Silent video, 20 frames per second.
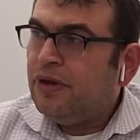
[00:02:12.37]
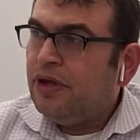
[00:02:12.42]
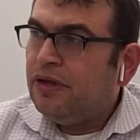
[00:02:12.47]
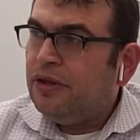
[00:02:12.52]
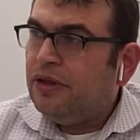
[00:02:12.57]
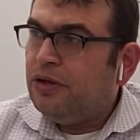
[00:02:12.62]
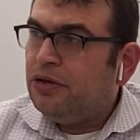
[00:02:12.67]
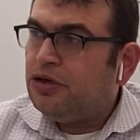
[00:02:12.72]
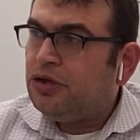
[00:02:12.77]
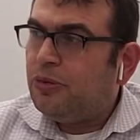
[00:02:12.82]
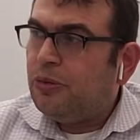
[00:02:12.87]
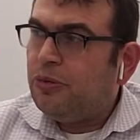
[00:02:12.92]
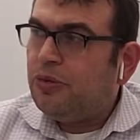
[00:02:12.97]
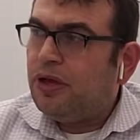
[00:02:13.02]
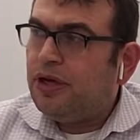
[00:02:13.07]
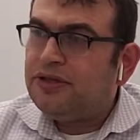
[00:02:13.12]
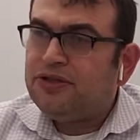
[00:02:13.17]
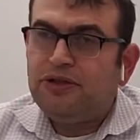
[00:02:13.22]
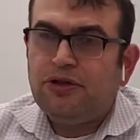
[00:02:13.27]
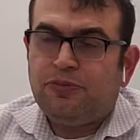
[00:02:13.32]
Leadership
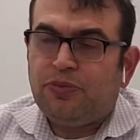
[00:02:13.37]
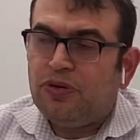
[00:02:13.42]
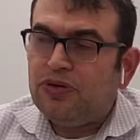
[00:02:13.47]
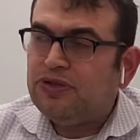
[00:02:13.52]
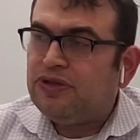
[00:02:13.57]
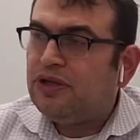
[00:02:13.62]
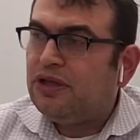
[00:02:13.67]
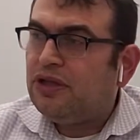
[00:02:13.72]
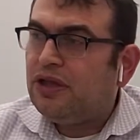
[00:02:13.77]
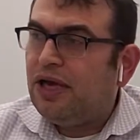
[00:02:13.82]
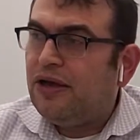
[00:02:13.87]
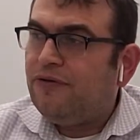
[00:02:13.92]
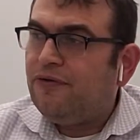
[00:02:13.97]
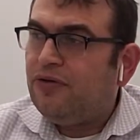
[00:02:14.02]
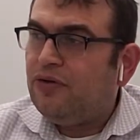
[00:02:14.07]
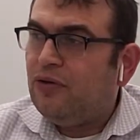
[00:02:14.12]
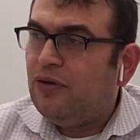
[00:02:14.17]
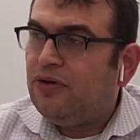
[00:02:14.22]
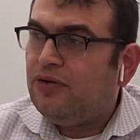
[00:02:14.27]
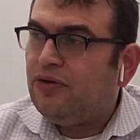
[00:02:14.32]
applies to your personal life.
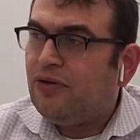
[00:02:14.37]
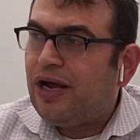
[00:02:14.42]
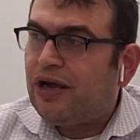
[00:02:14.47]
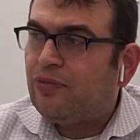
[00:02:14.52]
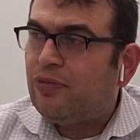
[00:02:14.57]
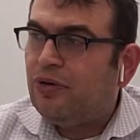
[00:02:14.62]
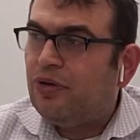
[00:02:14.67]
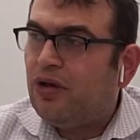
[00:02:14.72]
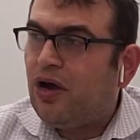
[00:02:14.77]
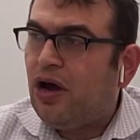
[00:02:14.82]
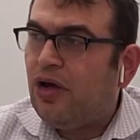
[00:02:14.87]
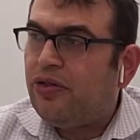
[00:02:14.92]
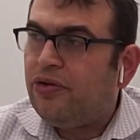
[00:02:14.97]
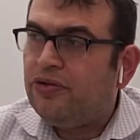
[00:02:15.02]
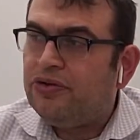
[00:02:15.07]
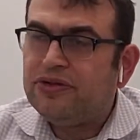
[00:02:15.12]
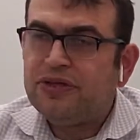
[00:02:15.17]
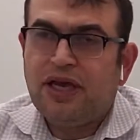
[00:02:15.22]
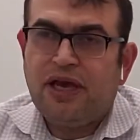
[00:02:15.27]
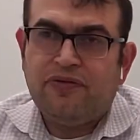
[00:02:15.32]
You interact with
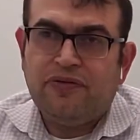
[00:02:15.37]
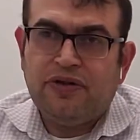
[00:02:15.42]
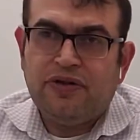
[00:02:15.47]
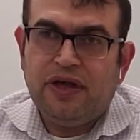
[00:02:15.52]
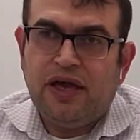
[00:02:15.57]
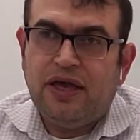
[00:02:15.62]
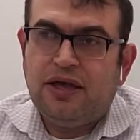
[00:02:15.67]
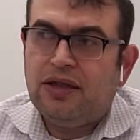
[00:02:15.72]
others every day.